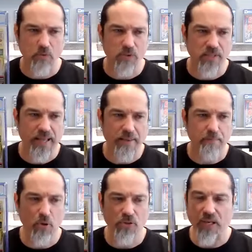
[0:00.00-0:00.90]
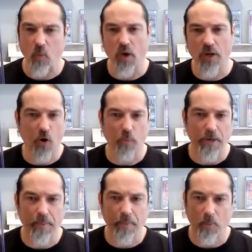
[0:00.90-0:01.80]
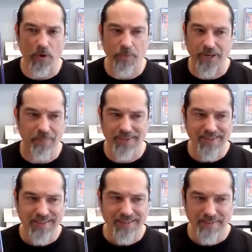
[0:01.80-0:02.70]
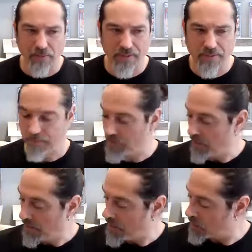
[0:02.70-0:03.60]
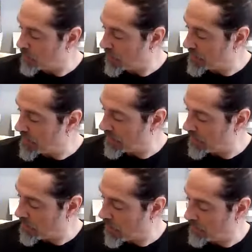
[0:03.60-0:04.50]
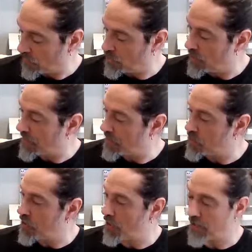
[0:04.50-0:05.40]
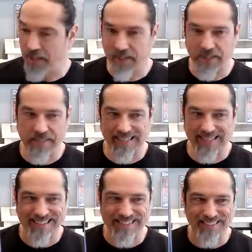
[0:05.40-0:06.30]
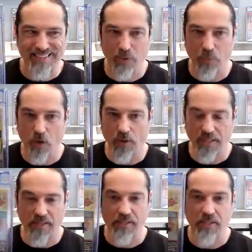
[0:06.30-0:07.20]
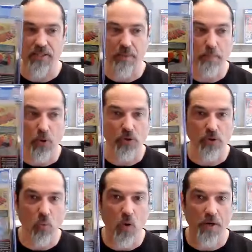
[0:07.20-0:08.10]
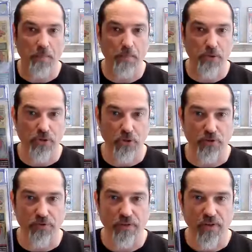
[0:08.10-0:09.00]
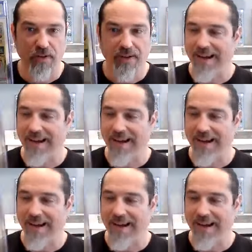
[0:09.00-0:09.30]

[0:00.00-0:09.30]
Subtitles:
I don't slab books. I want to open them, want to read them. Now, this book has got the Marvel chipping started, and it's a little wonky. This is a book you want to preserve.